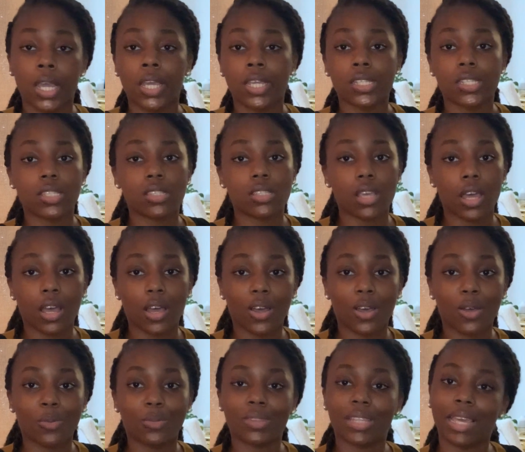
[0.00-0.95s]

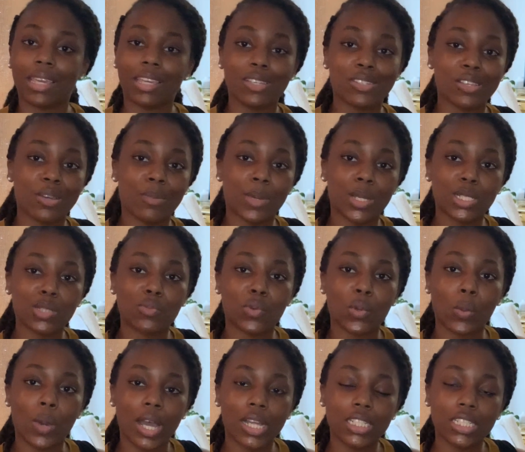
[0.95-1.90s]
So thank you so much
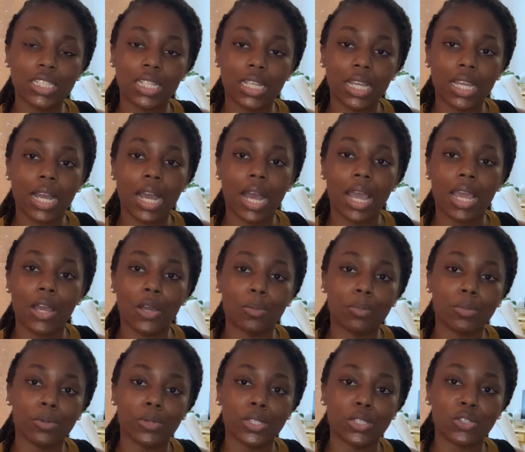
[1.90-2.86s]
for watching. I
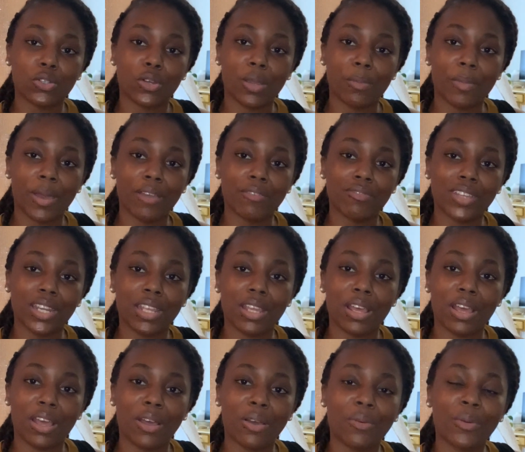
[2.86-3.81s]
hope you enjoyed my
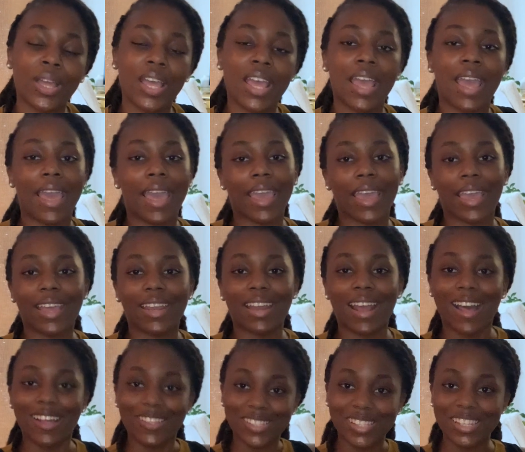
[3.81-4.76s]
video,
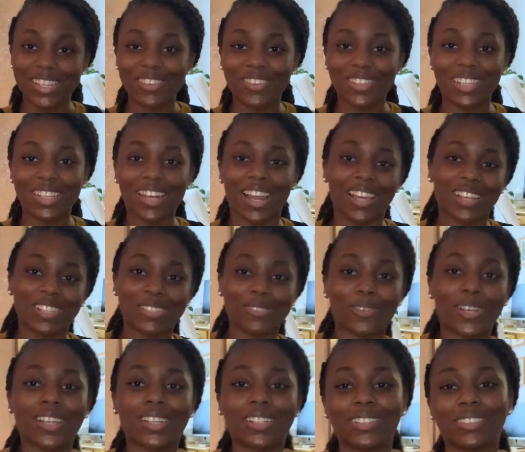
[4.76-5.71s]
and I'll see you in the next
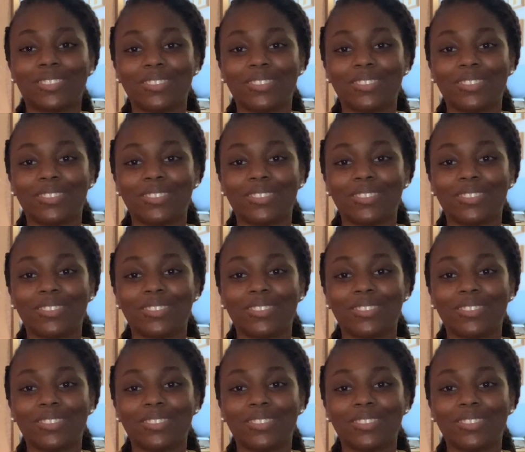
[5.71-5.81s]
one.